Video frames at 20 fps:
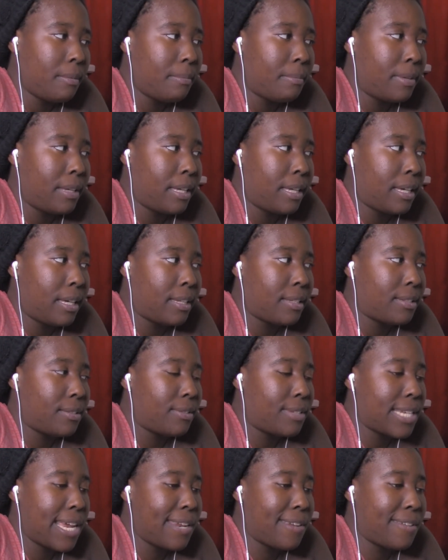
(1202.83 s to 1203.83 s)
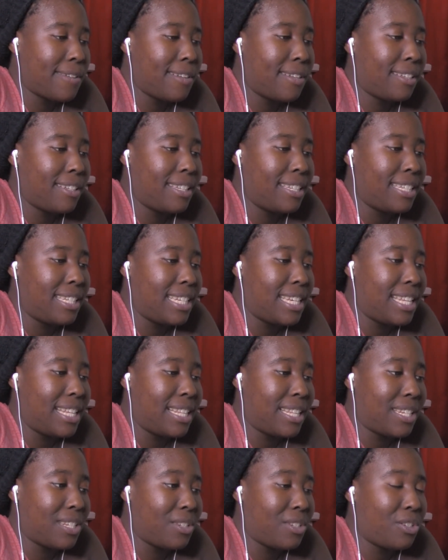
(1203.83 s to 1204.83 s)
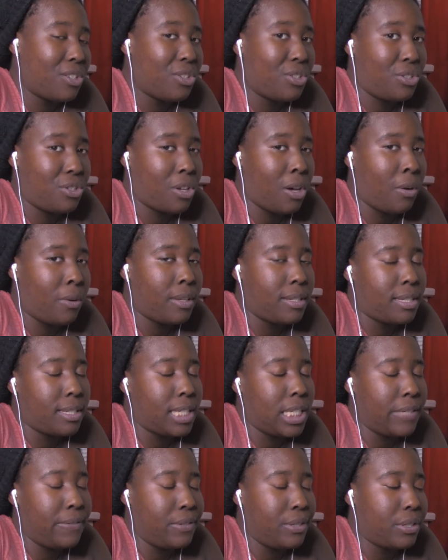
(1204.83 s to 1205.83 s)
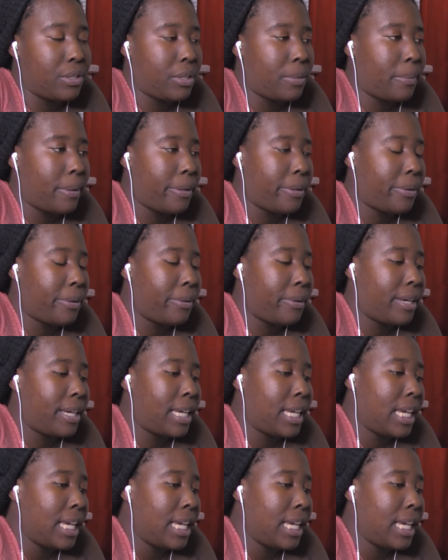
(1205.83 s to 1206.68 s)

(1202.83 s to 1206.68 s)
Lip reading: But yeah, so Chanyeol is in this show. It's a TV show, by the way.